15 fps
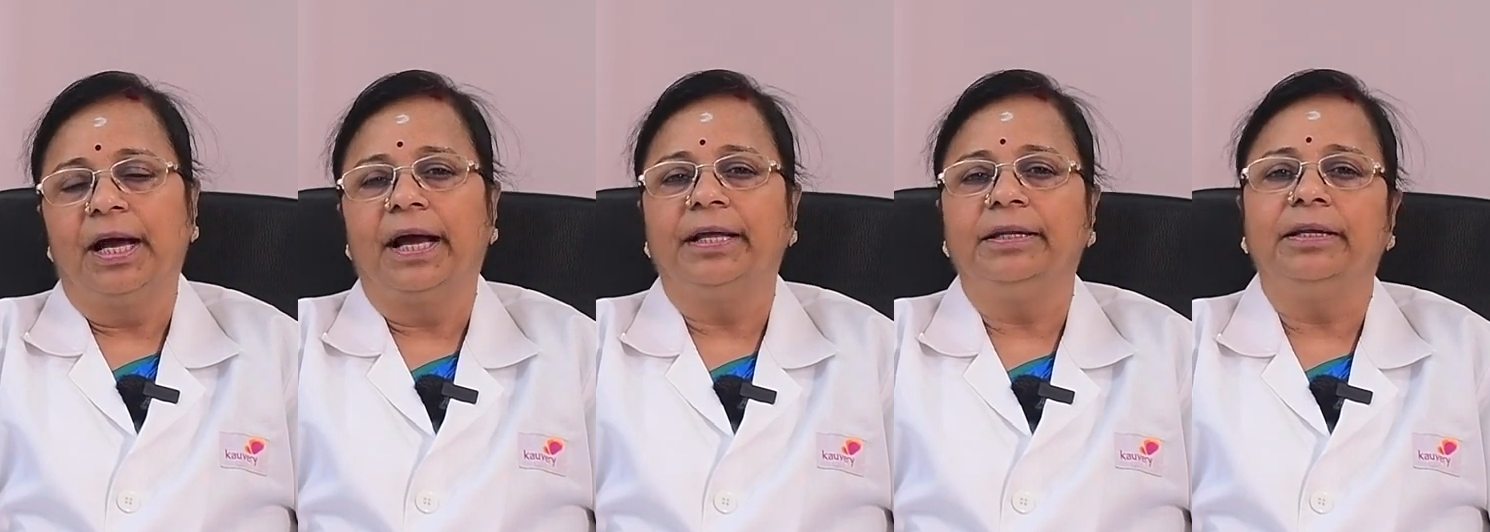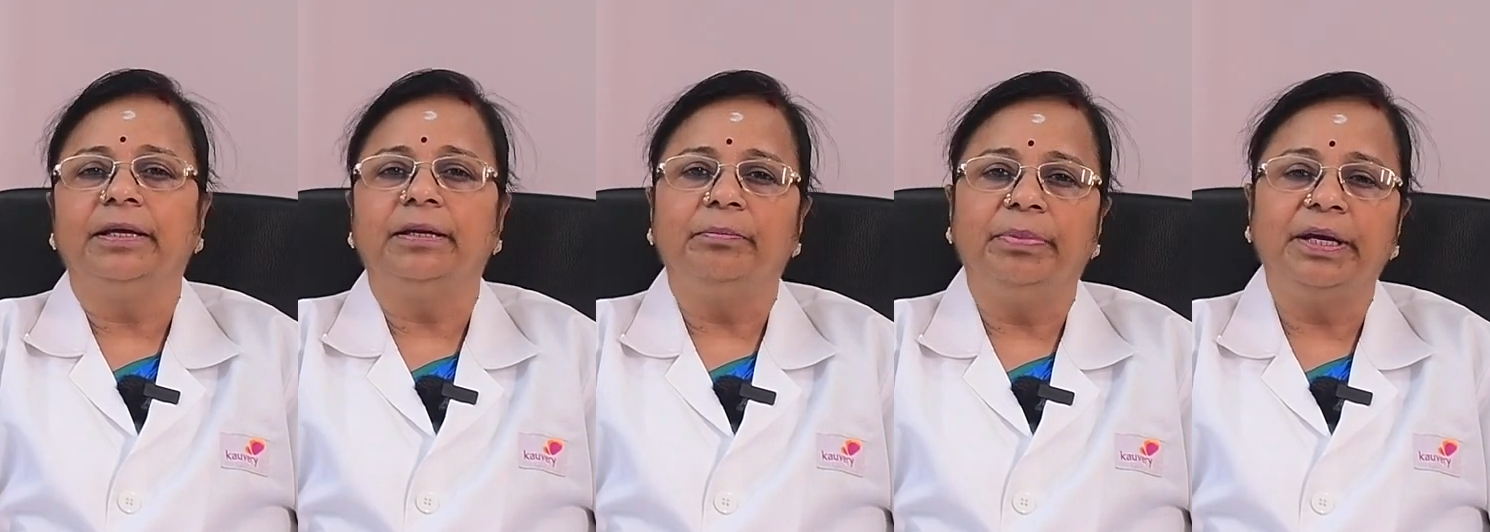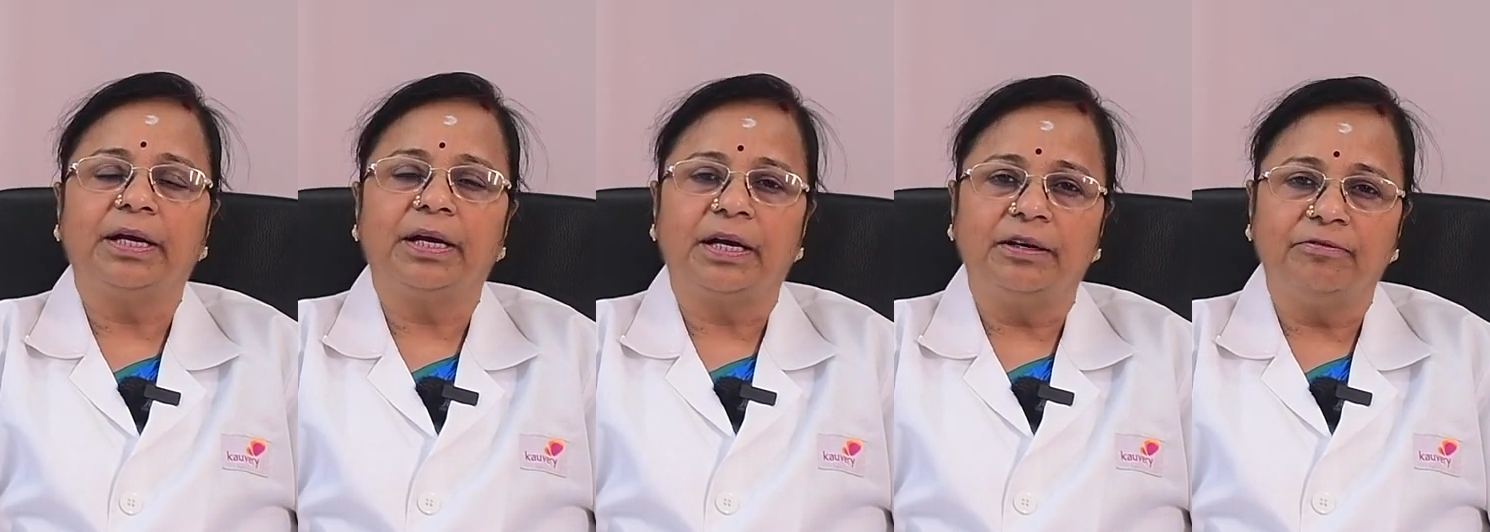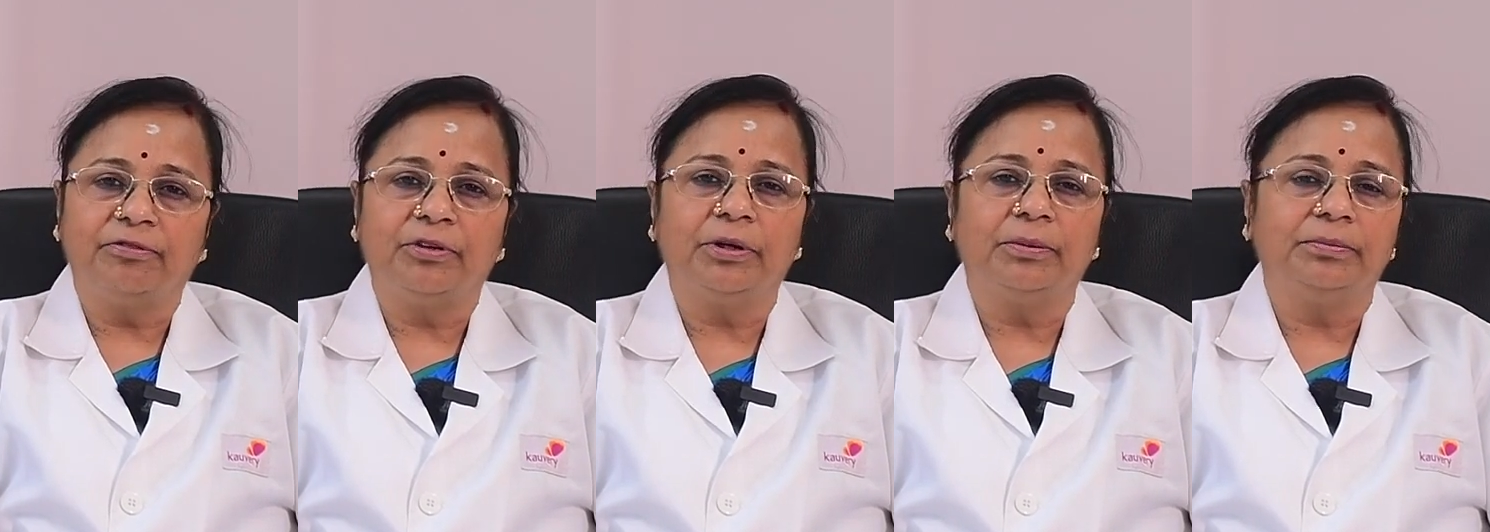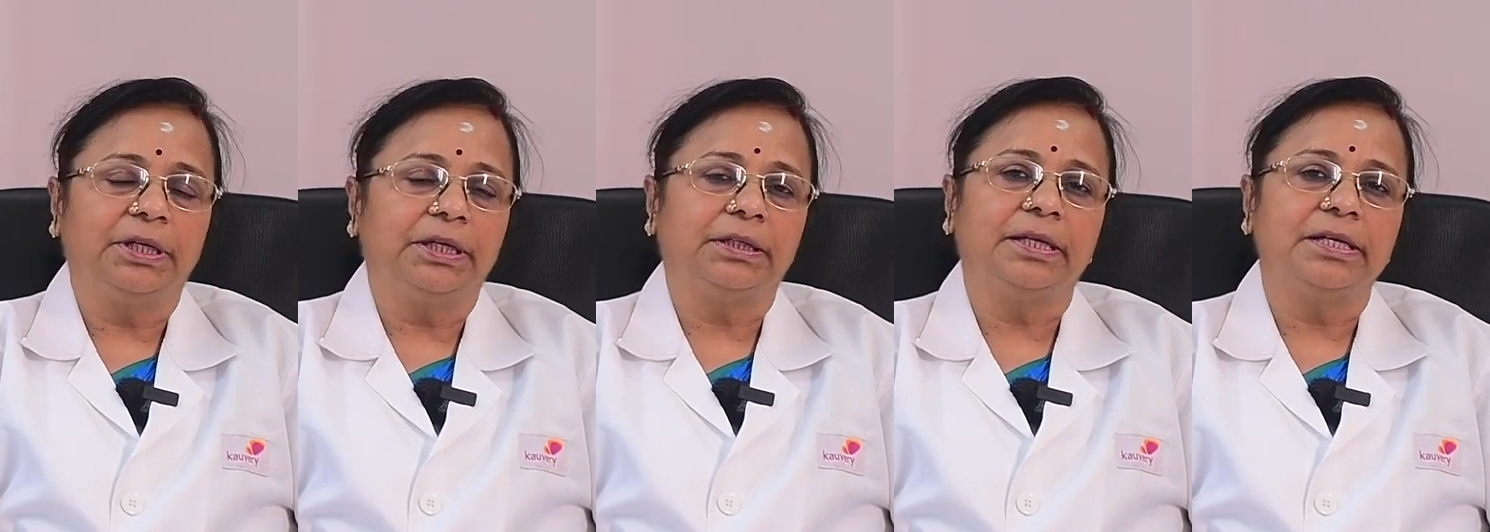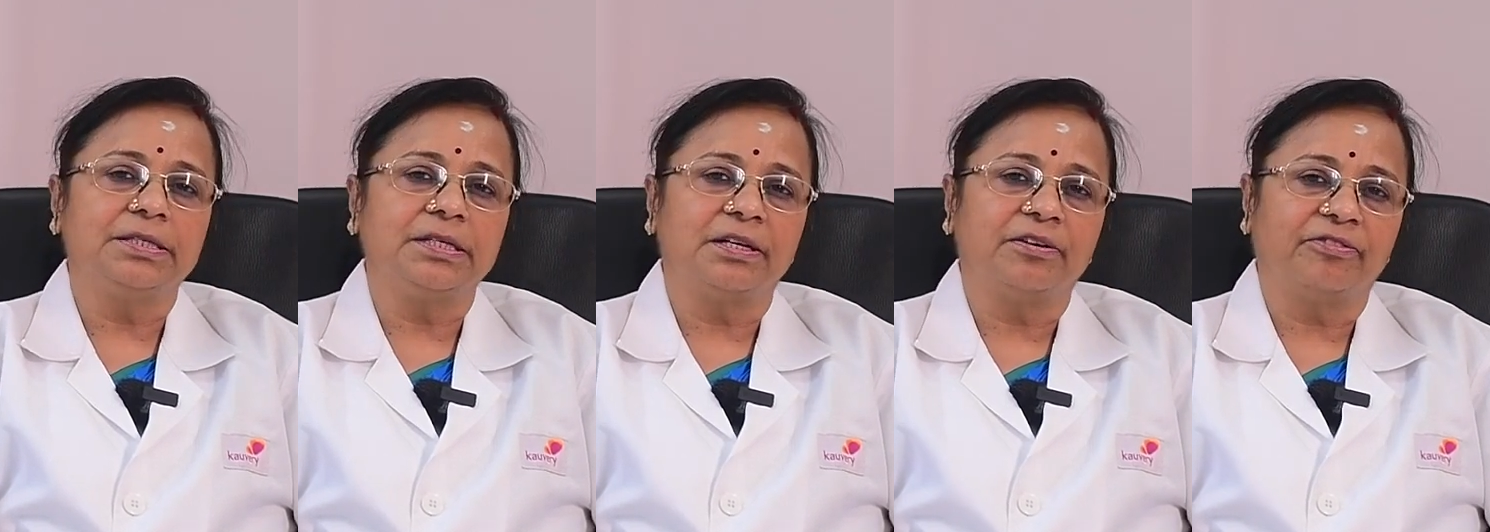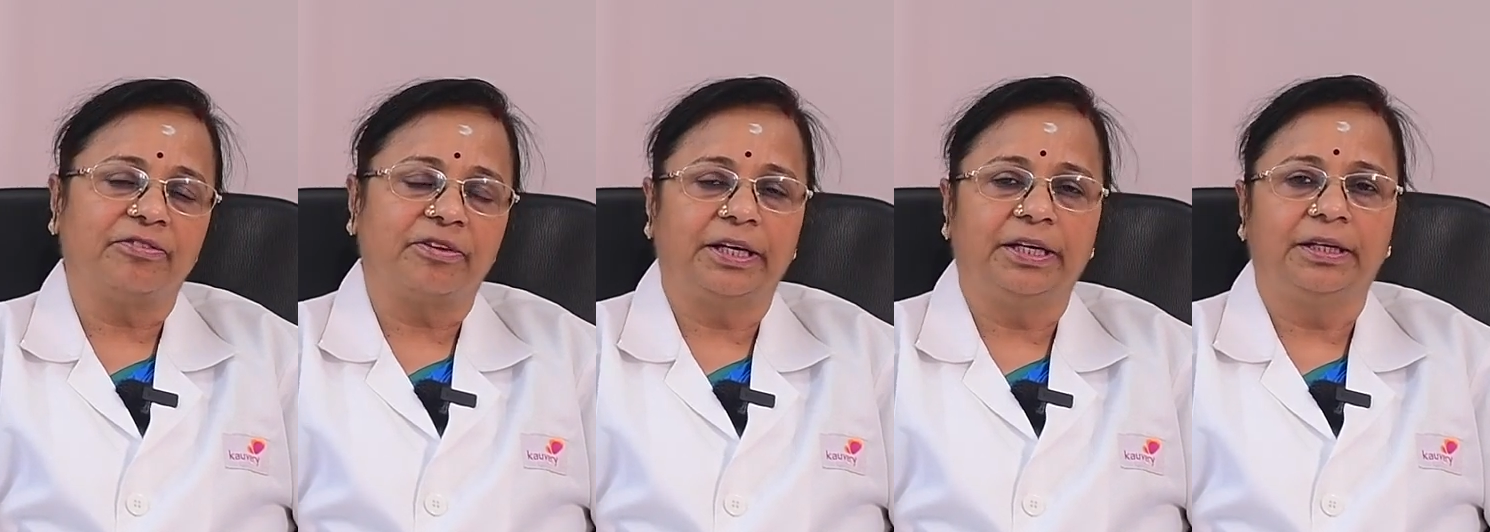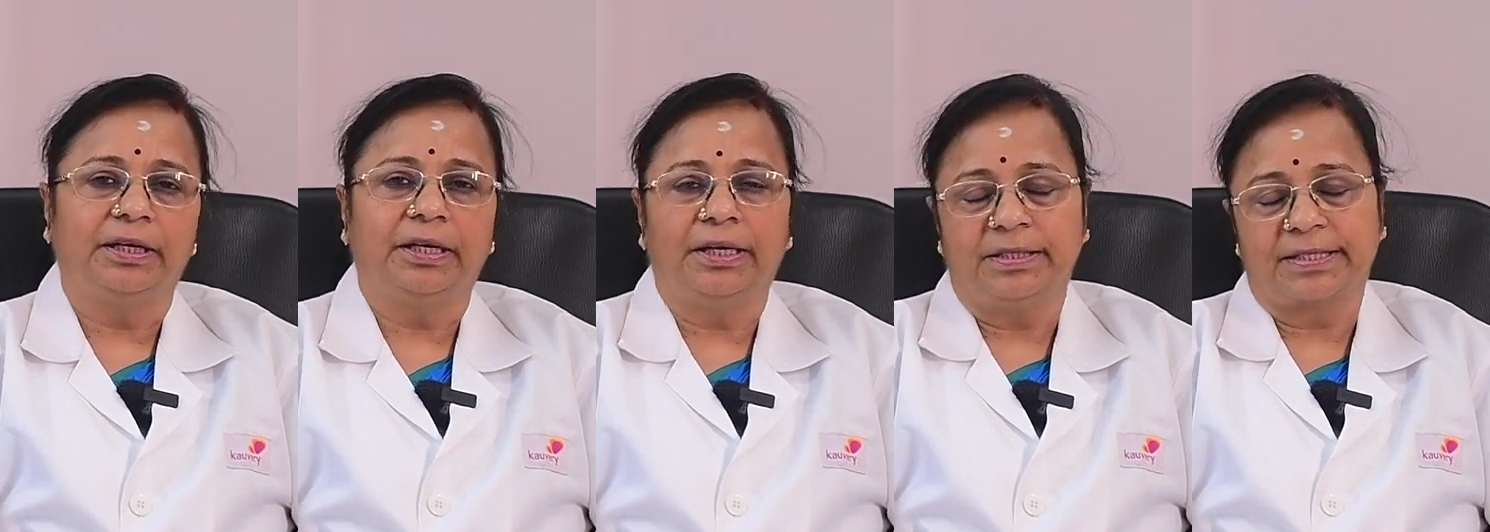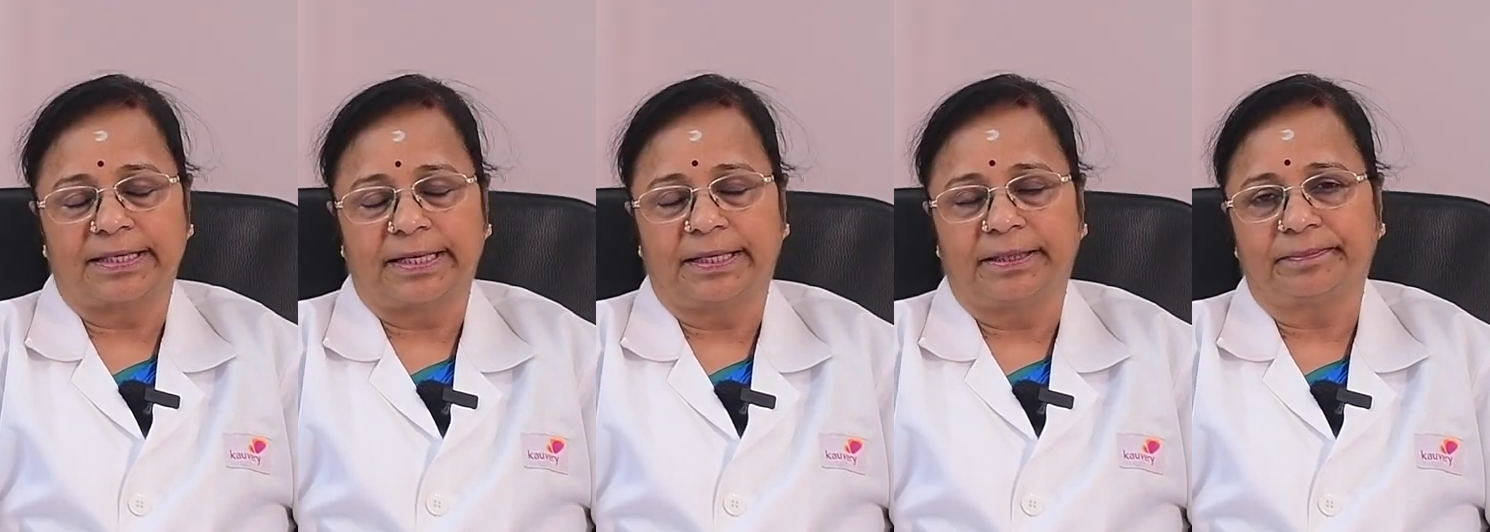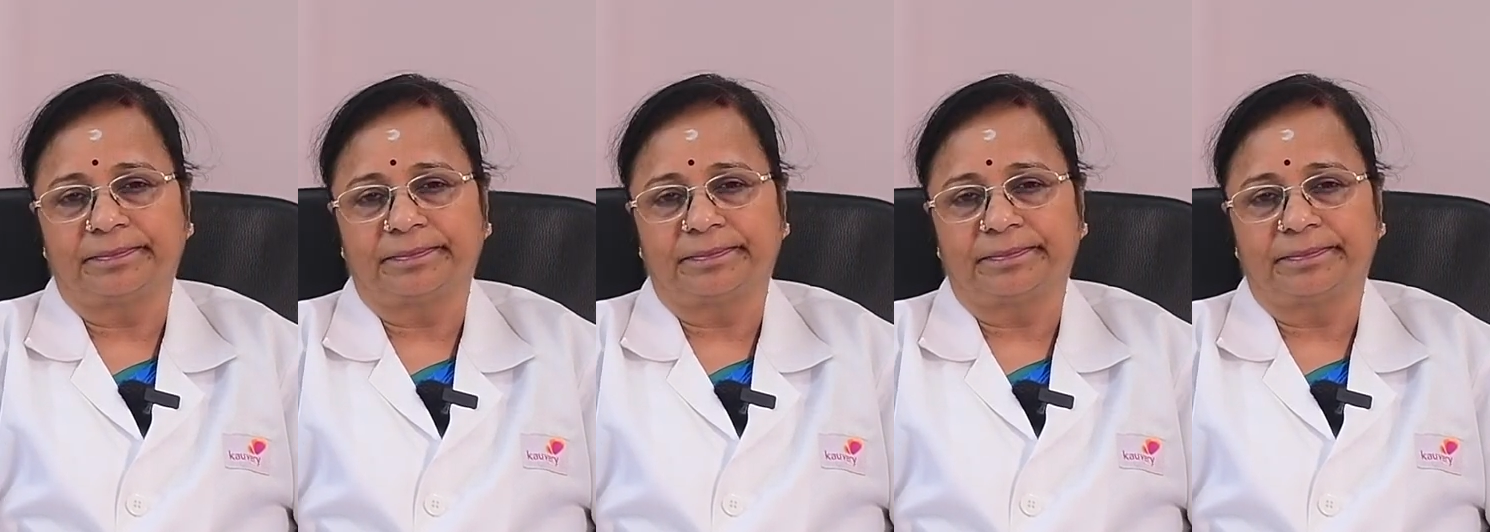and then be confirmed that things are fine inside.